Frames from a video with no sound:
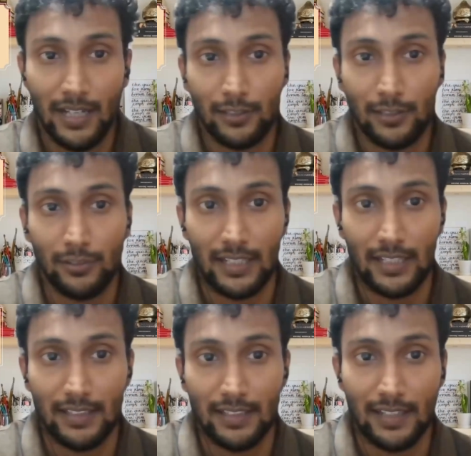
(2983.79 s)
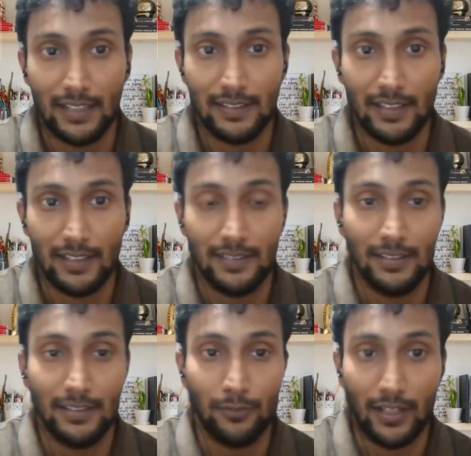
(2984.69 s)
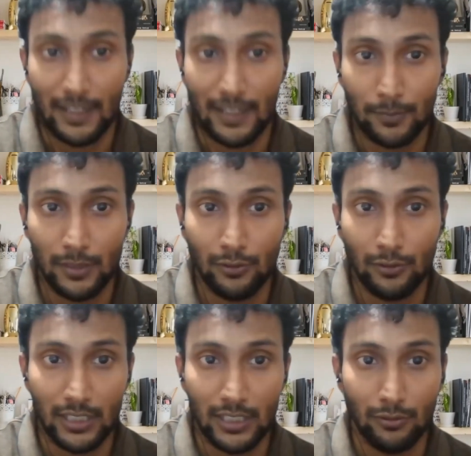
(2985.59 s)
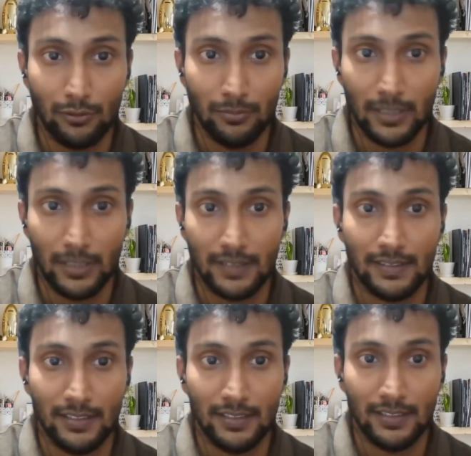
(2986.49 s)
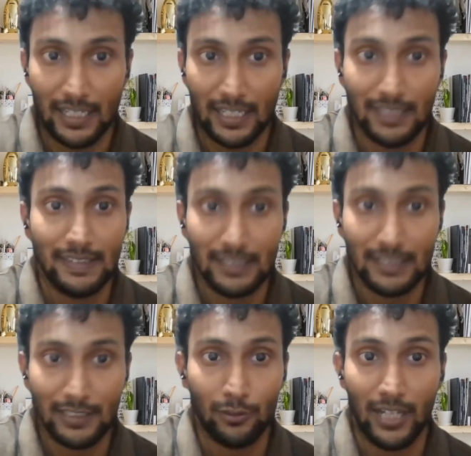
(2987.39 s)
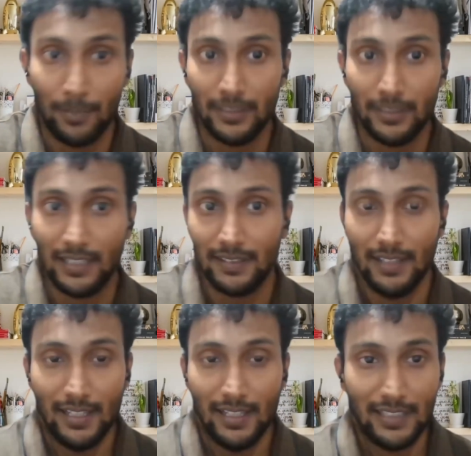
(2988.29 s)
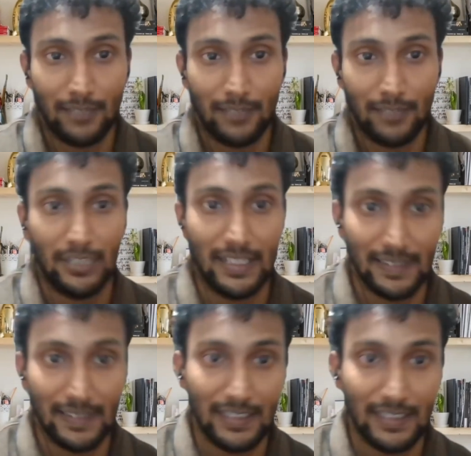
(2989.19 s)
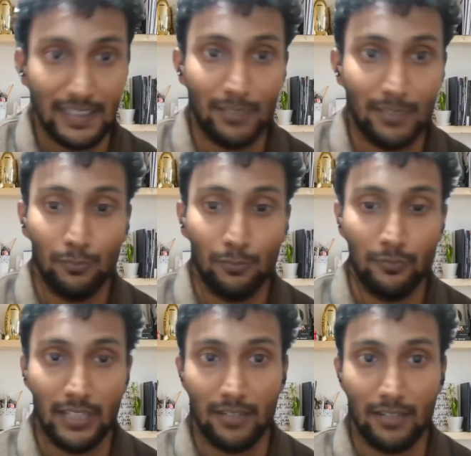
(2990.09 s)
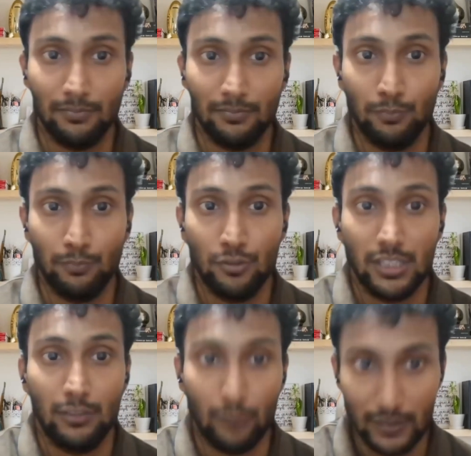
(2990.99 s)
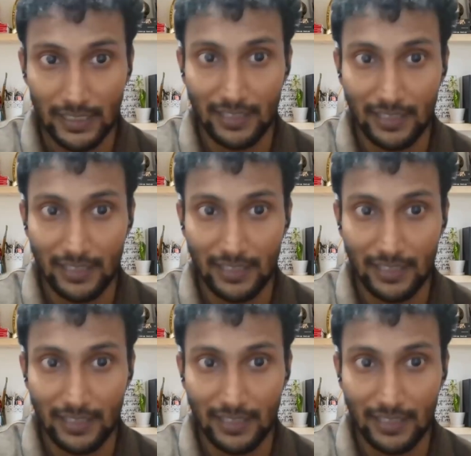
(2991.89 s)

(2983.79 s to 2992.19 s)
So that's just one aspect to look into, because that is certainly going to happen. That we can see that we are pushing towards that direction.